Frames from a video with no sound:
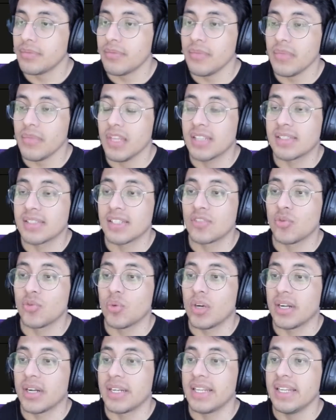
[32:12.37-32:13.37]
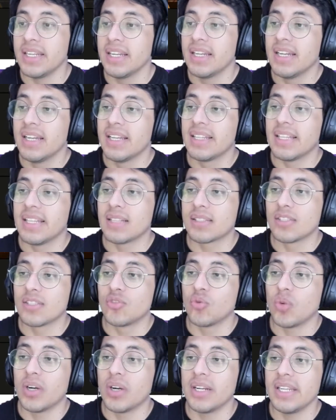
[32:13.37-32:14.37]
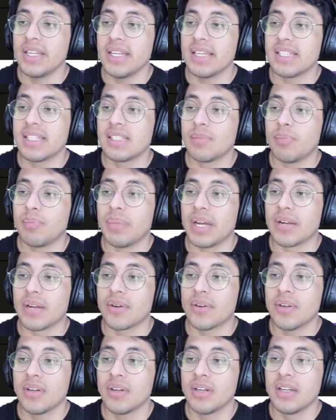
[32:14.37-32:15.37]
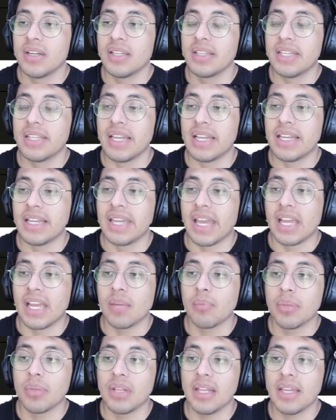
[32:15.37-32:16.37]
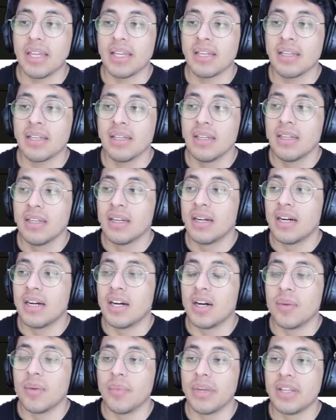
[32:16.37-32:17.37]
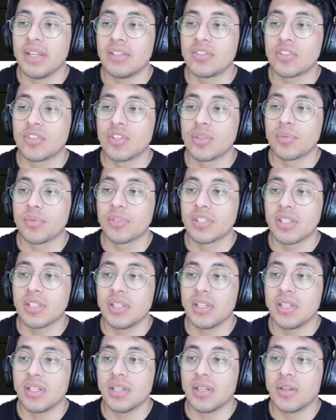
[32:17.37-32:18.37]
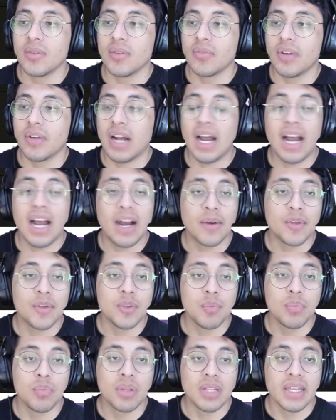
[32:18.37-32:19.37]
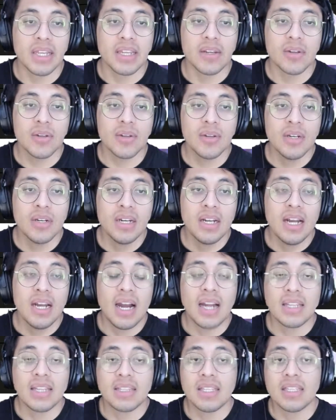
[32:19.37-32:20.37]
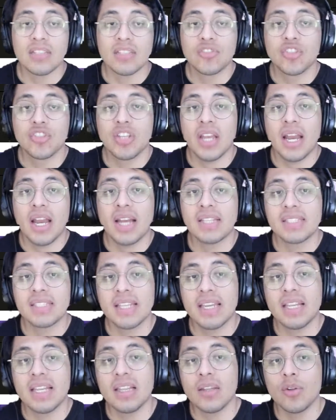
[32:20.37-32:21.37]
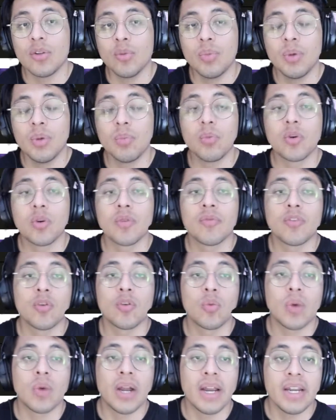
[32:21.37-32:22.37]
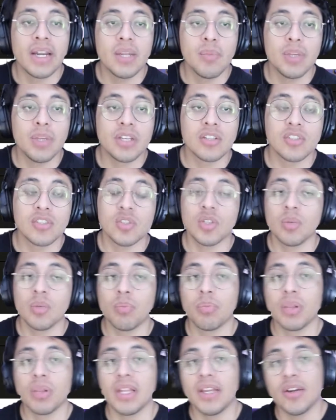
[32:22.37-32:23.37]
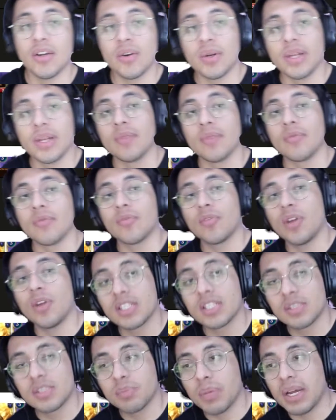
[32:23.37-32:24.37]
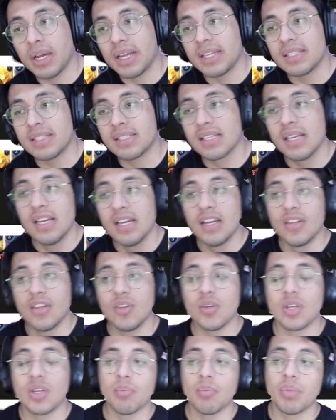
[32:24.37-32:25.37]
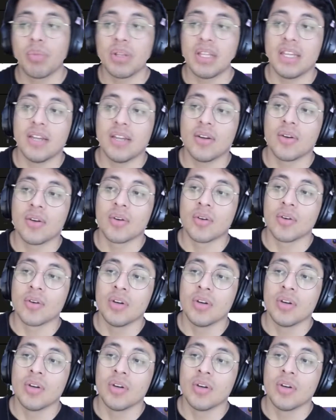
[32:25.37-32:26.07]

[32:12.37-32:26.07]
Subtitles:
Sejuani. Now, Sejuani is better than Gangplank in terms of how you play her. I think she has a little bit more variety because you can play her in Frostbites, you can play her